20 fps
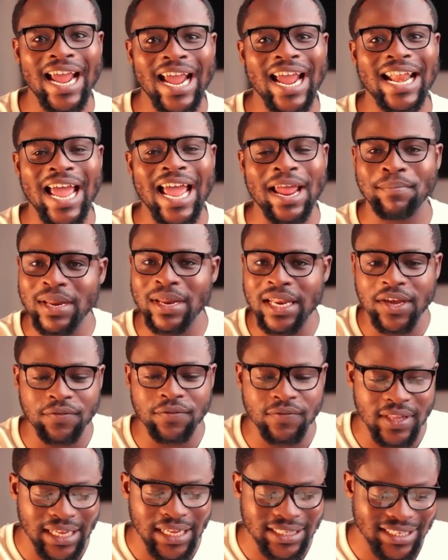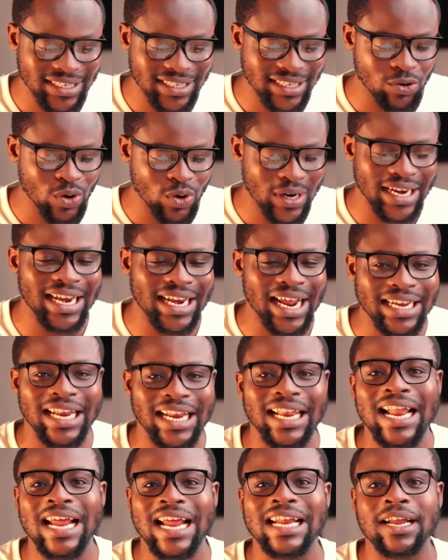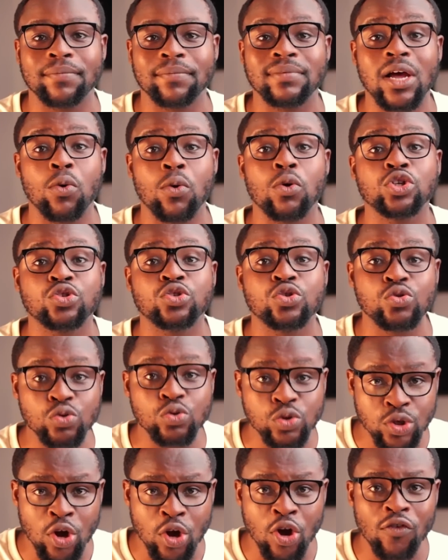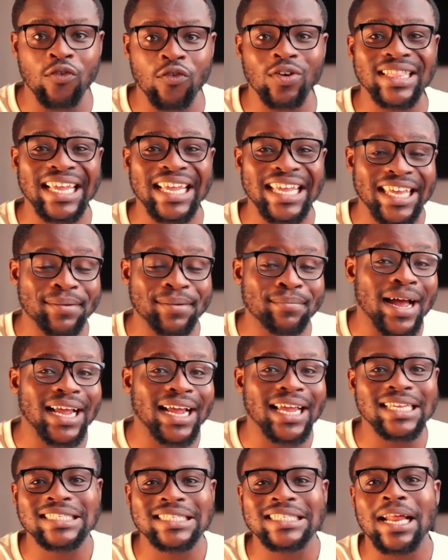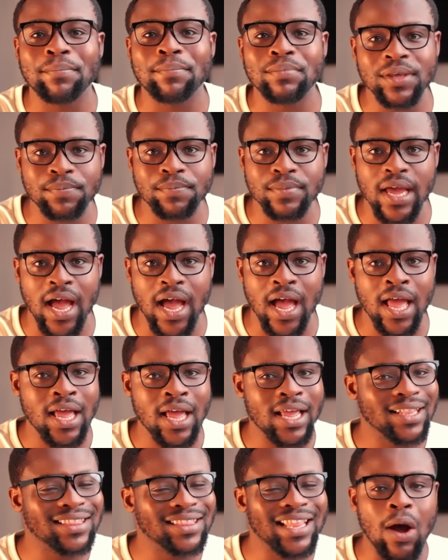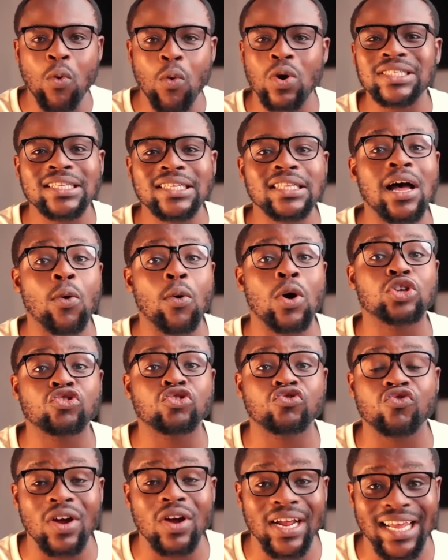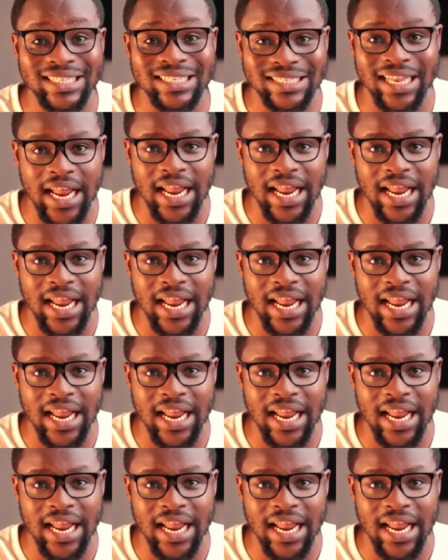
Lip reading: And I believe that looking at the lineup that was used for the game against Namibia, that wasn't our strongest